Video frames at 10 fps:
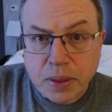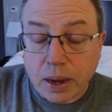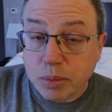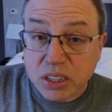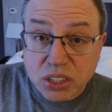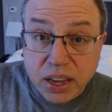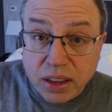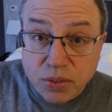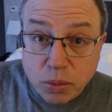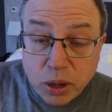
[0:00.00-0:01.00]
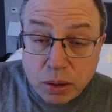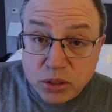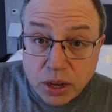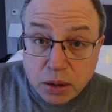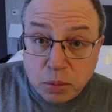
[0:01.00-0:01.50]
I'm not saying if you become
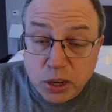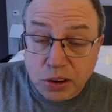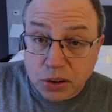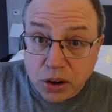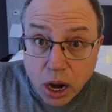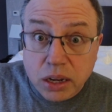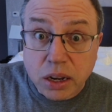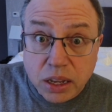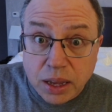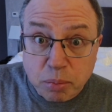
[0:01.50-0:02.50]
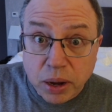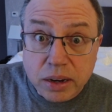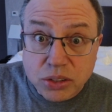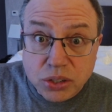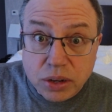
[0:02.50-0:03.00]
a stand-up comedian, you're not going to get
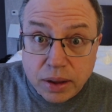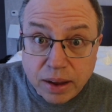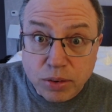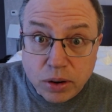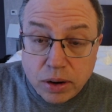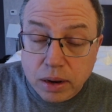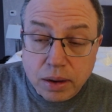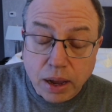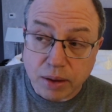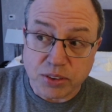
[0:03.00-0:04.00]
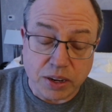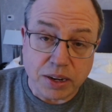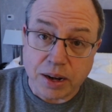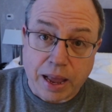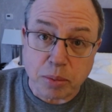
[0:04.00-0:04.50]
punched, ever. I've
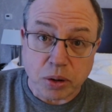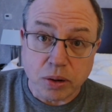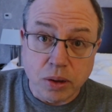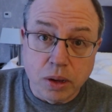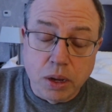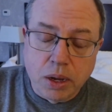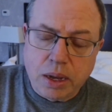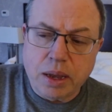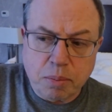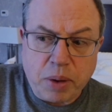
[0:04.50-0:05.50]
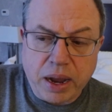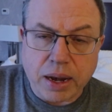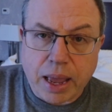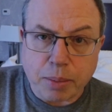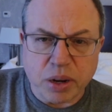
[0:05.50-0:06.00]
seen it happen. It
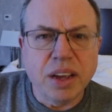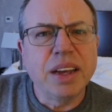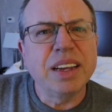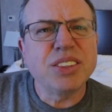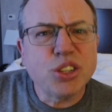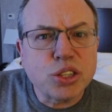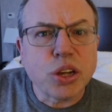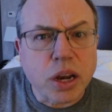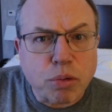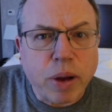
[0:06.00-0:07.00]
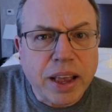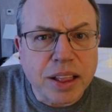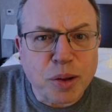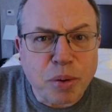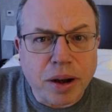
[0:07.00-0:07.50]
might happen. It's just not a
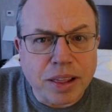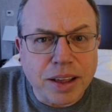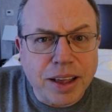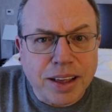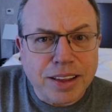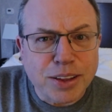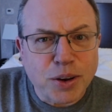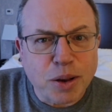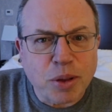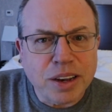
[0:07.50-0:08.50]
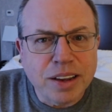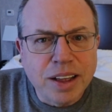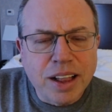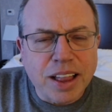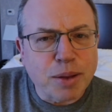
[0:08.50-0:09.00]
regular part of the gig, you know what I mean?
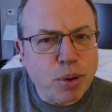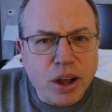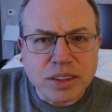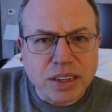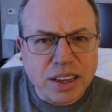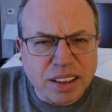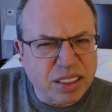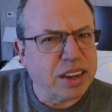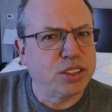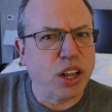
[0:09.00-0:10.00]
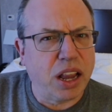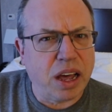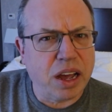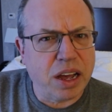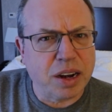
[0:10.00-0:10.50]
Like boxing, there's a
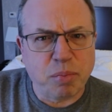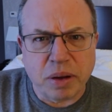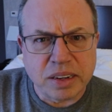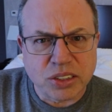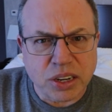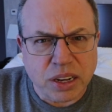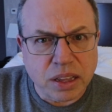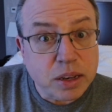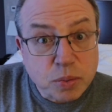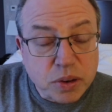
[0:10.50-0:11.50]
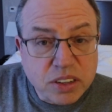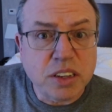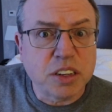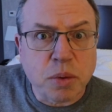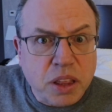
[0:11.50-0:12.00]
lot of punching. It
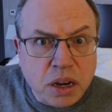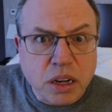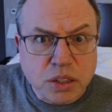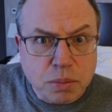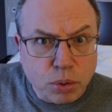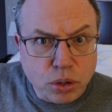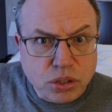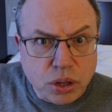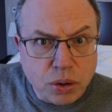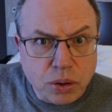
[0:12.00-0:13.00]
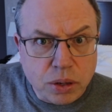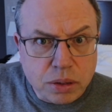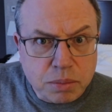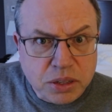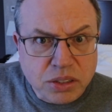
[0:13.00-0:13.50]
seems to be the nuts and bolts of the
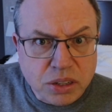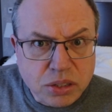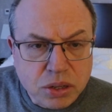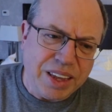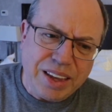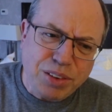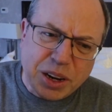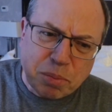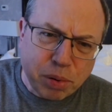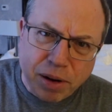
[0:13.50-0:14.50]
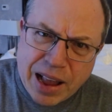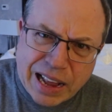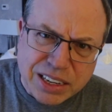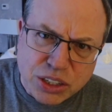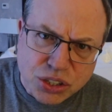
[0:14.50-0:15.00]
whole business. Even in
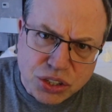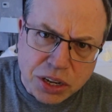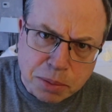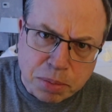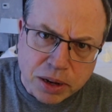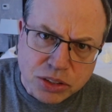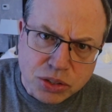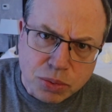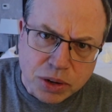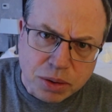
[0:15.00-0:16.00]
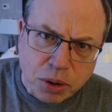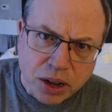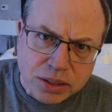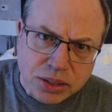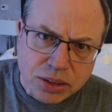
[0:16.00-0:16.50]
practice, you get punched when you're
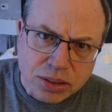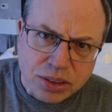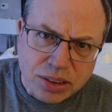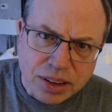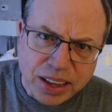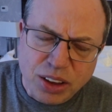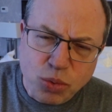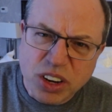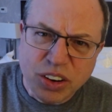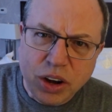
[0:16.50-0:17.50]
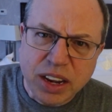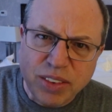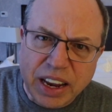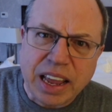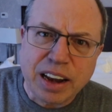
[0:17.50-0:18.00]
boxing. Like when you're not
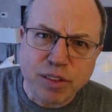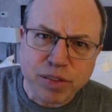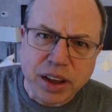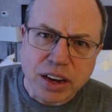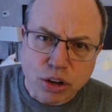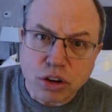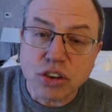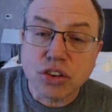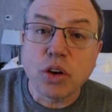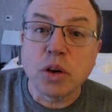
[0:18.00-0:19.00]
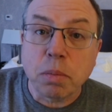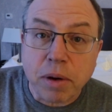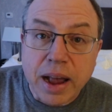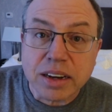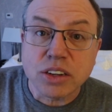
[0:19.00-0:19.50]
even in a fight, you're just going to
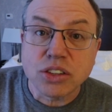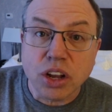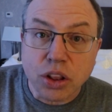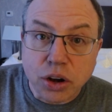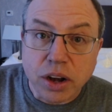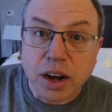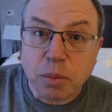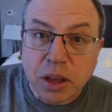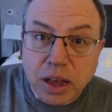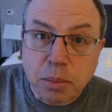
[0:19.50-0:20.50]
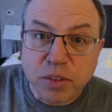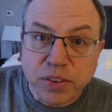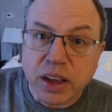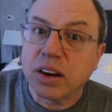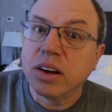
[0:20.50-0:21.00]
practice to learn how to become a
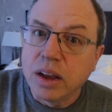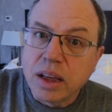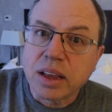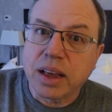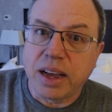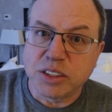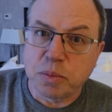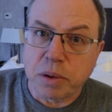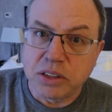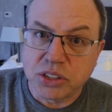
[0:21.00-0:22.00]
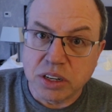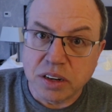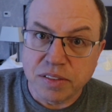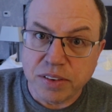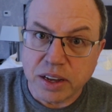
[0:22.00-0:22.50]
fighter. Guys are punching you
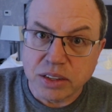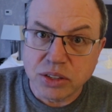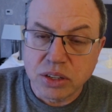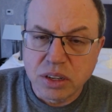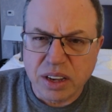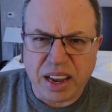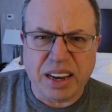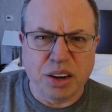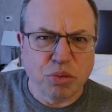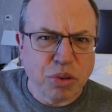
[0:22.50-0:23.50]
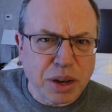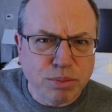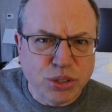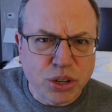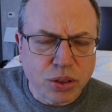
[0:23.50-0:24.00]
in the face. And the
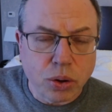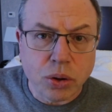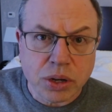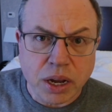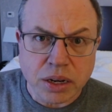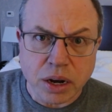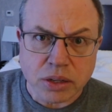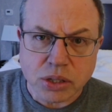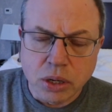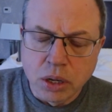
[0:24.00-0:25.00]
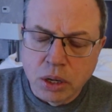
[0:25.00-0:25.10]
ribs, the whole 9 yards.